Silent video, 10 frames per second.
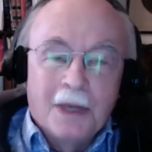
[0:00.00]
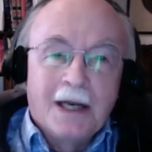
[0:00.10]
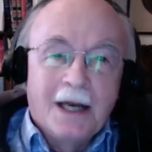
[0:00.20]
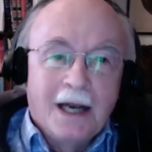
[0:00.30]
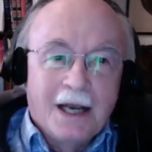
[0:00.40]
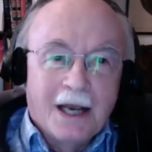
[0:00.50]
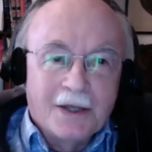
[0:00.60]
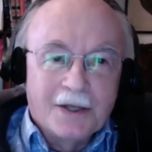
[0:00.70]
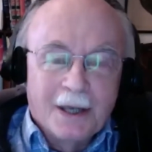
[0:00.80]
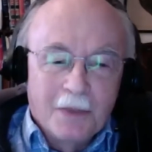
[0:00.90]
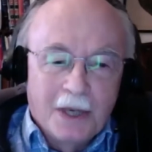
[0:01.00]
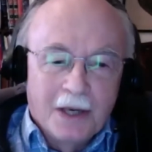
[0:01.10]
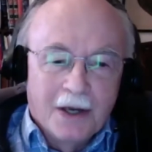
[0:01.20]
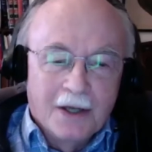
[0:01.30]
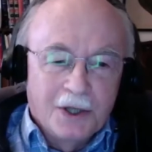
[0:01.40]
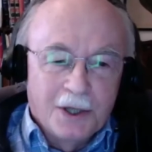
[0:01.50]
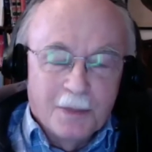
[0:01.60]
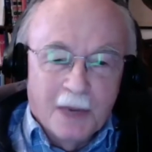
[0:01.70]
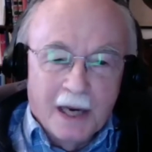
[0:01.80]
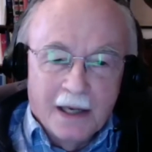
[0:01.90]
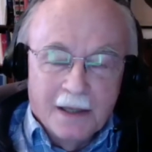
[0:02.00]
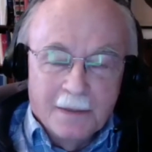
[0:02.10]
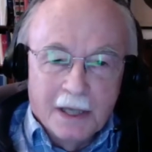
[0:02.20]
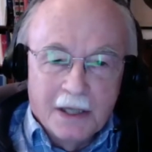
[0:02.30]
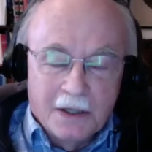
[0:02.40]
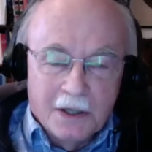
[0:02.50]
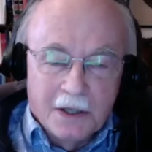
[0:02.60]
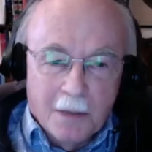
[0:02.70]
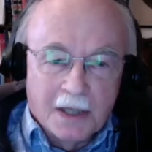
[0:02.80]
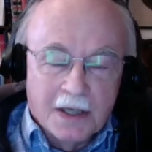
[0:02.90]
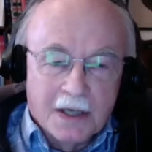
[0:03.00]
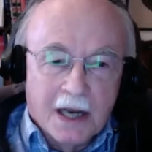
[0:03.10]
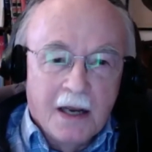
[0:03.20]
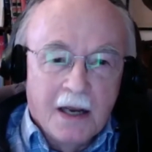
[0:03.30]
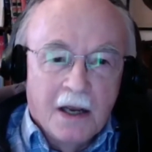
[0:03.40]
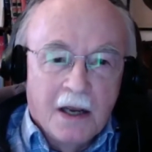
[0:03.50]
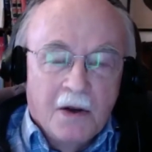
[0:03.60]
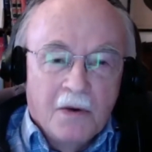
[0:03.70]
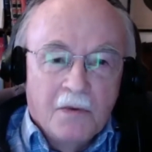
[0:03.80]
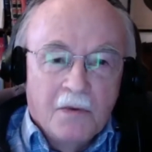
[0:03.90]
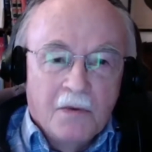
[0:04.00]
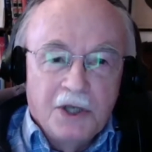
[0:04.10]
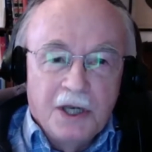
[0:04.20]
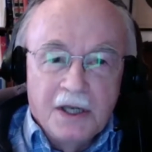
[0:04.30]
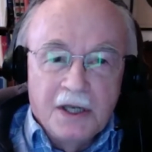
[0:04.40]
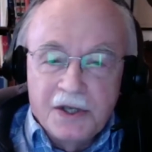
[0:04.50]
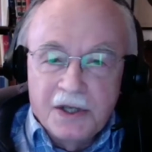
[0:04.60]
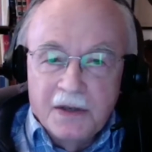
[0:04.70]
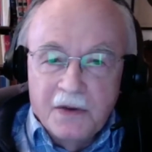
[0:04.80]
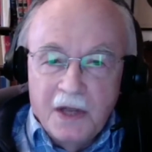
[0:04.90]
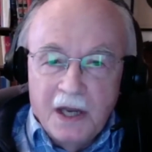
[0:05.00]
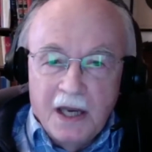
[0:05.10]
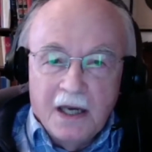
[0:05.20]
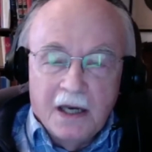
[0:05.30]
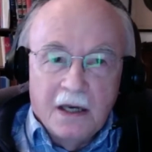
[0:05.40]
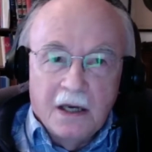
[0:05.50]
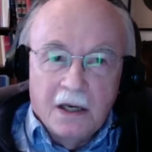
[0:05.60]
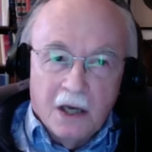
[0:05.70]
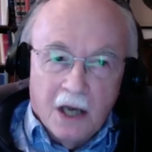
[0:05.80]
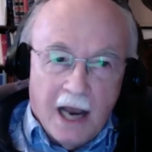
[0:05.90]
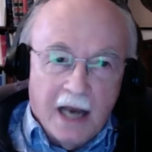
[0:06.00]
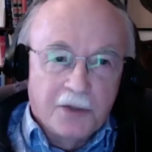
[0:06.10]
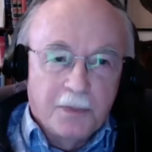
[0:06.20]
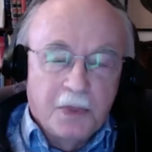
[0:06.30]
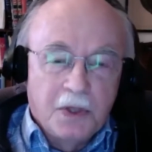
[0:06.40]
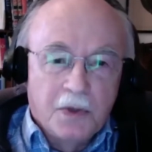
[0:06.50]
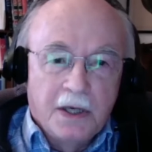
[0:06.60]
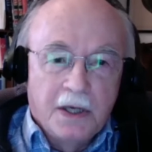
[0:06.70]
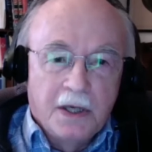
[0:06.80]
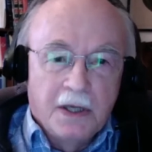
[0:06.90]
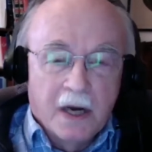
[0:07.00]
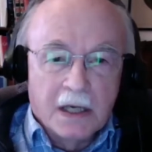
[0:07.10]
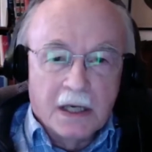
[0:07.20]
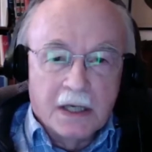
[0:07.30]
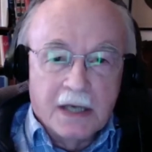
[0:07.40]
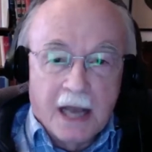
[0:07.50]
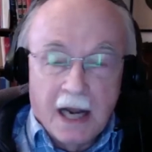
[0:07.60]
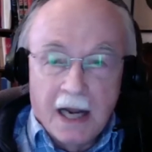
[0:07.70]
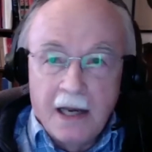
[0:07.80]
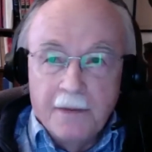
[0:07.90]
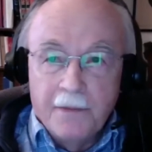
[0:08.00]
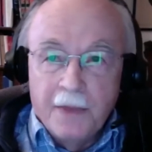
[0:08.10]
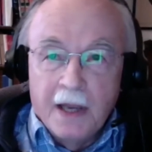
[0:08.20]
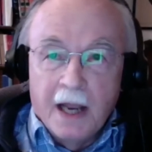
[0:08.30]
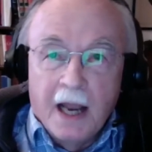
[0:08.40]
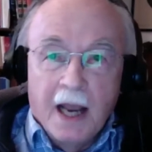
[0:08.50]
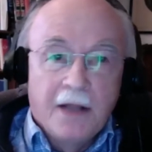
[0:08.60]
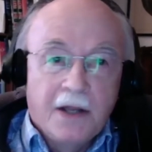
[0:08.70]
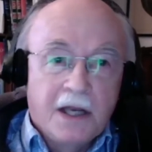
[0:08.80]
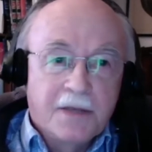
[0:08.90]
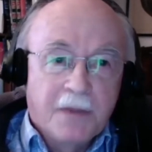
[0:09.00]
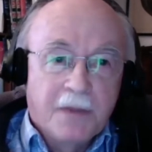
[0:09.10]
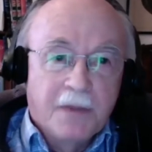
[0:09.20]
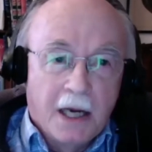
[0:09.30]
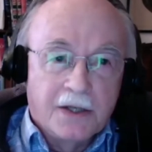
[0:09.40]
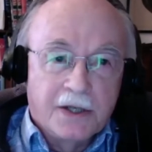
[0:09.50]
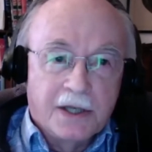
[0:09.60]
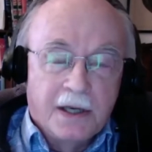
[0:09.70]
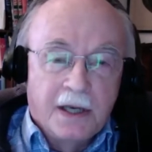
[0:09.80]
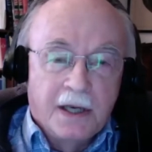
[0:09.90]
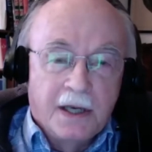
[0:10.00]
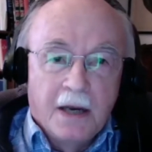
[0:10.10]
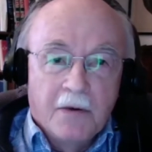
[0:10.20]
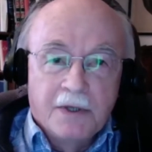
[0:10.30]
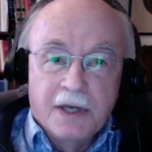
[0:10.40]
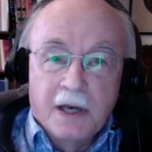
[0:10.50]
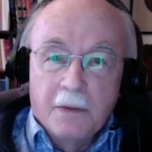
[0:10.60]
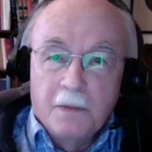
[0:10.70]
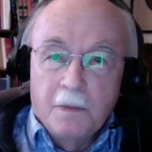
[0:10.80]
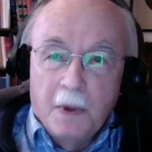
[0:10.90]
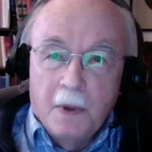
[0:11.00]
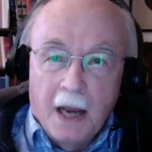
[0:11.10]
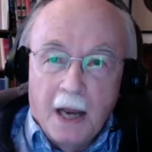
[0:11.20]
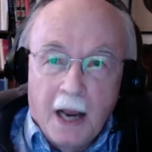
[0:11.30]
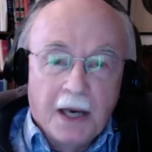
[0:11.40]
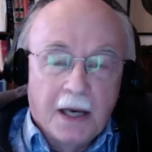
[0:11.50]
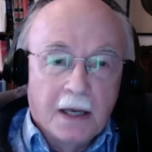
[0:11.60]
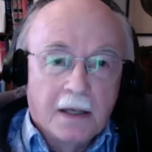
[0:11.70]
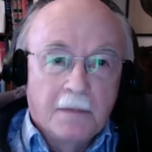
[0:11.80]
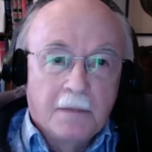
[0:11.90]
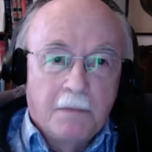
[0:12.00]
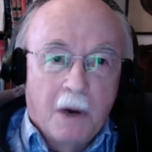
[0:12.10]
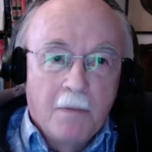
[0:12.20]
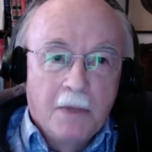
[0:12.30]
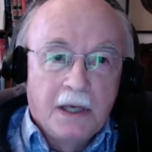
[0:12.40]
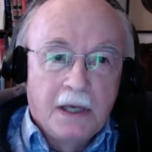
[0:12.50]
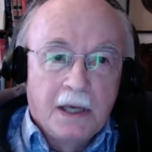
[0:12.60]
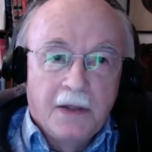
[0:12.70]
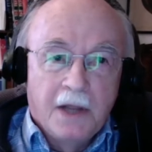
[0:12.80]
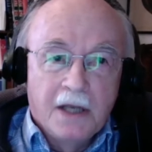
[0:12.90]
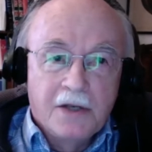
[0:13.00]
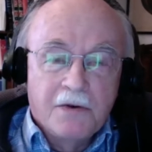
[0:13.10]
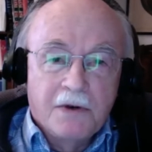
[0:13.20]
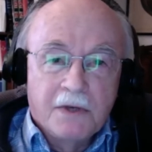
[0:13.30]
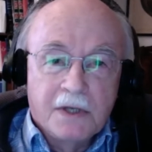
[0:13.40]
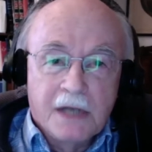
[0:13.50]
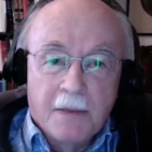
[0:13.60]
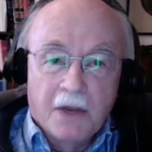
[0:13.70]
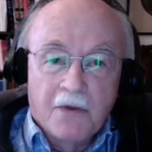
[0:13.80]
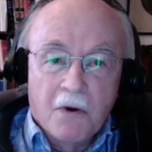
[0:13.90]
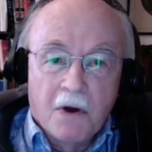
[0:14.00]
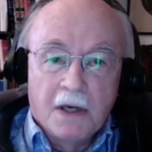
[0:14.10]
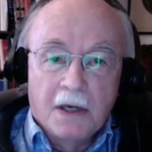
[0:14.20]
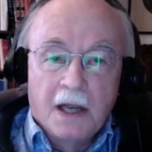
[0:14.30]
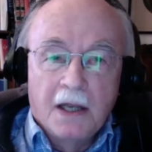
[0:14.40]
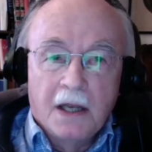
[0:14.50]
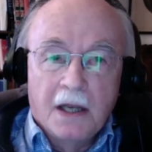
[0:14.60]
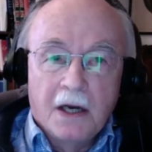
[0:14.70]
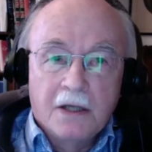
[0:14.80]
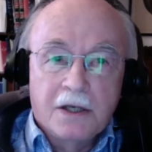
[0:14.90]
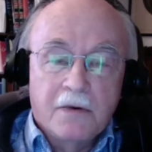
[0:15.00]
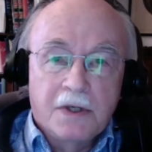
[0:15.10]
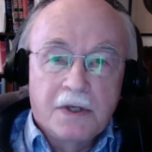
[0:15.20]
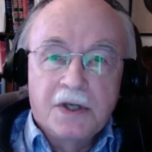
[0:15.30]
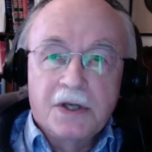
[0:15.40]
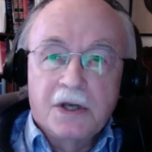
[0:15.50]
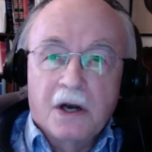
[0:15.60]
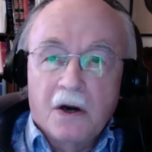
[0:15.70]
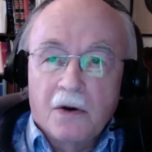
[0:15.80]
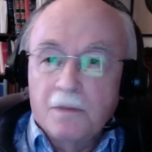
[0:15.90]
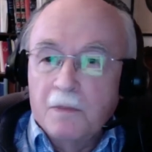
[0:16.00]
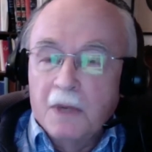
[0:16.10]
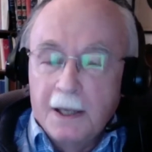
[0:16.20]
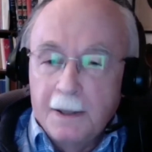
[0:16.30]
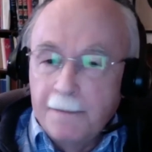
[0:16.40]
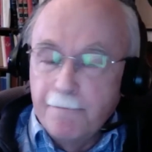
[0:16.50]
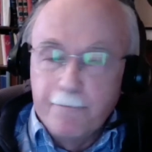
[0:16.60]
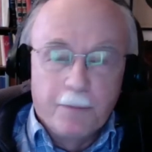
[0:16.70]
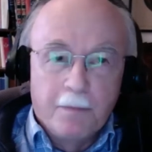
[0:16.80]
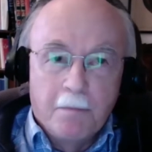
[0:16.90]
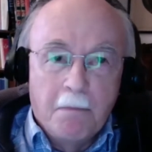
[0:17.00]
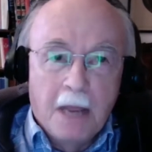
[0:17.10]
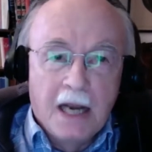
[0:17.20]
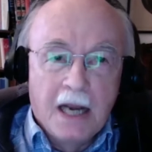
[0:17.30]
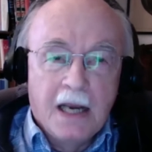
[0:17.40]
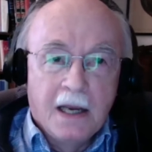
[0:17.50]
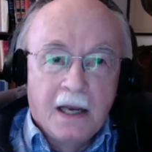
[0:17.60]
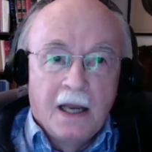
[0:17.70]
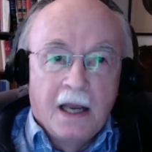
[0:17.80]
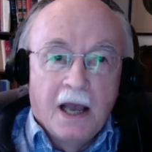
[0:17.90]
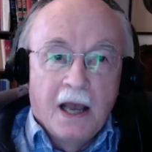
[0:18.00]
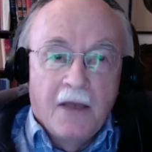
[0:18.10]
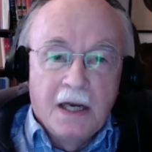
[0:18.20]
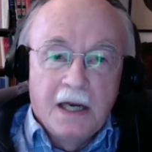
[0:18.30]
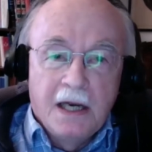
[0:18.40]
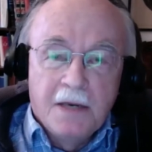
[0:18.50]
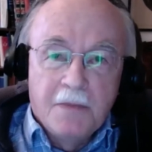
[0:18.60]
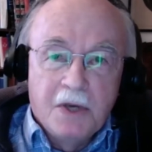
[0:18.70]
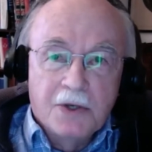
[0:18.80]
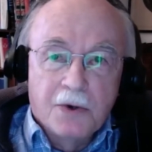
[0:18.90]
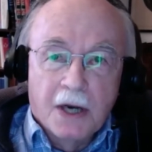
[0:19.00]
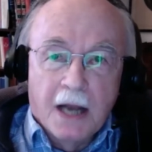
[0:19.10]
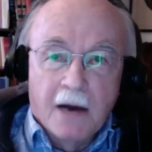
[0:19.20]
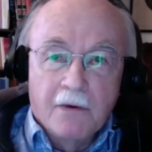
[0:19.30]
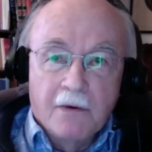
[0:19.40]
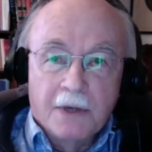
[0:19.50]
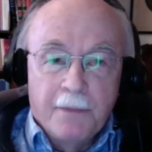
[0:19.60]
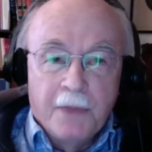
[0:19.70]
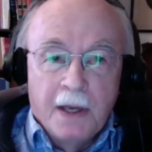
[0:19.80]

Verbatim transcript: But in any case, let me launch into my, my topic today, which is the clash between the great Ghazali and the Ismailis. It was an epic moment in the history of Islamic thought, and the consequences are um, many, and they need to be sorted out.